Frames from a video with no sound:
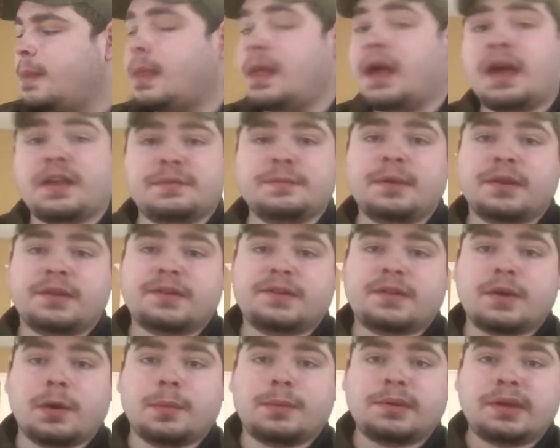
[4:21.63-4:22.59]
as much as
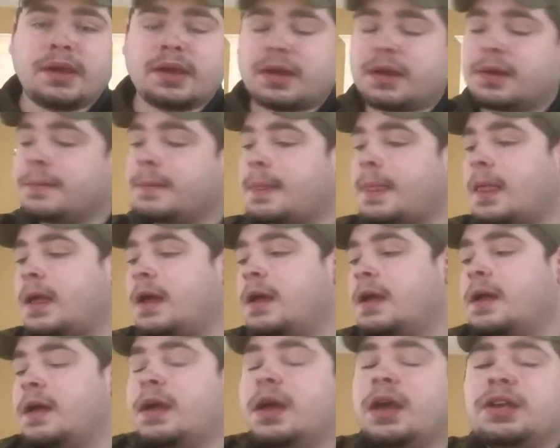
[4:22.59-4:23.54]
Copenhagen.
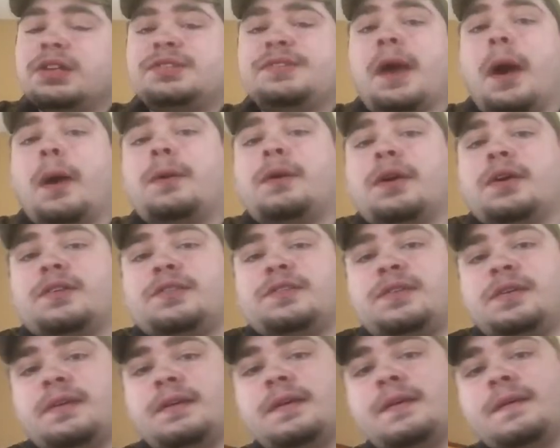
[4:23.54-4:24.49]

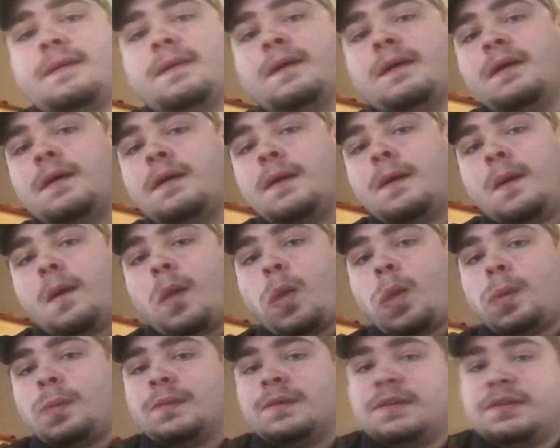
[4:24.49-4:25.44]
Stokers.
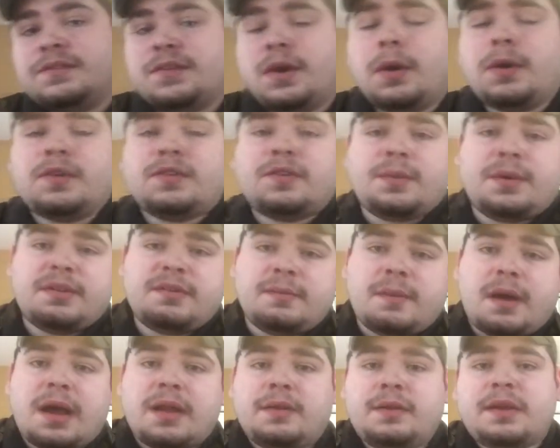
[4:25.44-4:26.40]
Stoker's the reason
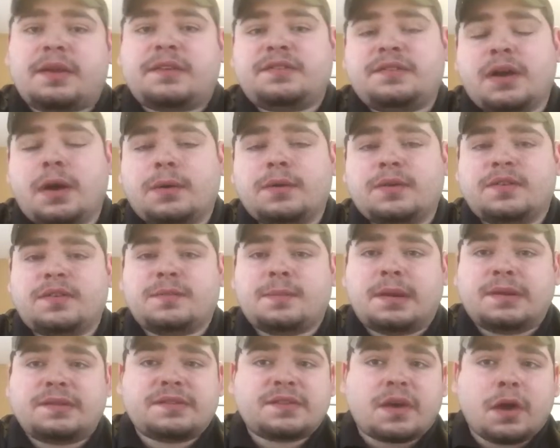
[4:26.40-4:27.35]
why I don't like Stoker's as
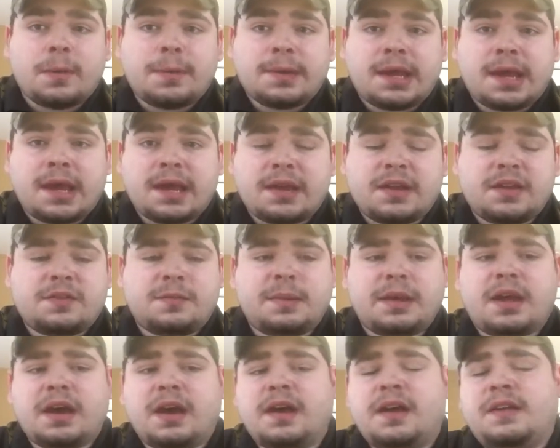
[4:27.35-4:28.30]
much as Copenhagen is
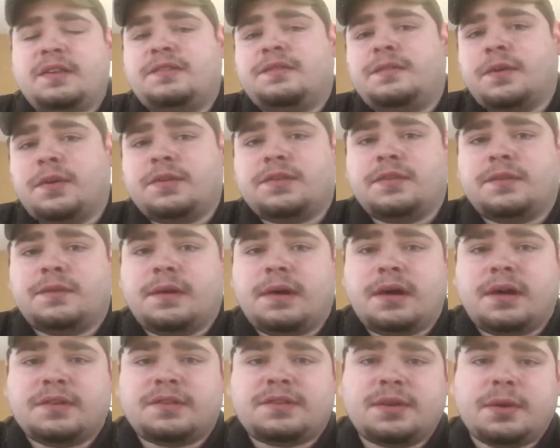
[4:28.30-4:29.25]
because, first of
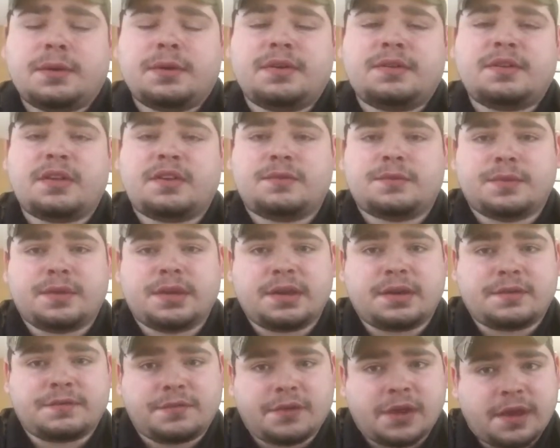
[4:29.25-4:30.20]
all, Stoker's has really
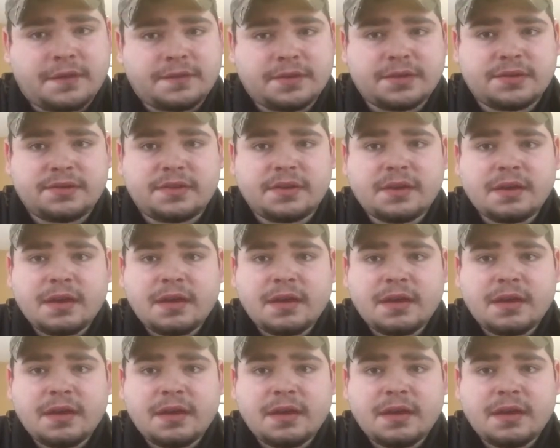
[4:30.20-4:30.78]
good flavors,